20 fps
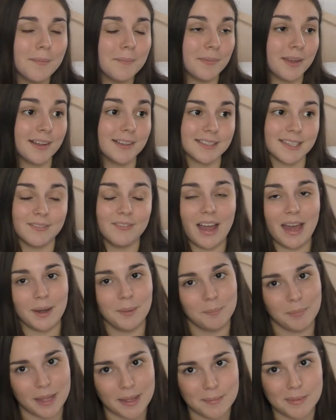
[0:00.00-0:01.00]
because I've had
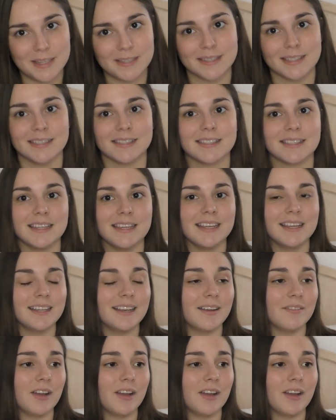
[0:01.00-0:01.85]
a baby since then.